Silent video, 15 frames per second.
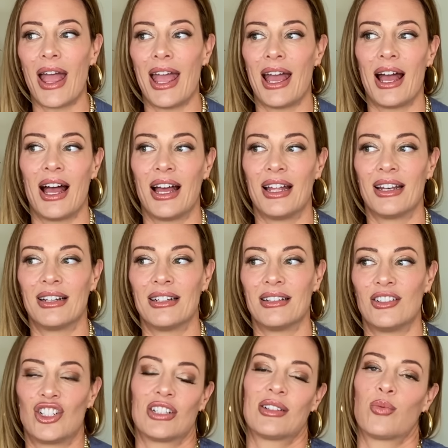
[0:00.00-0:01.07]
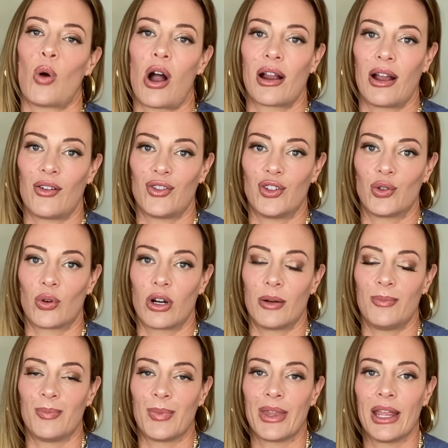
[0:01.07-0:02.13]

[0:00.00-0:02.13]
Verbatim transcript: and just walk out the door?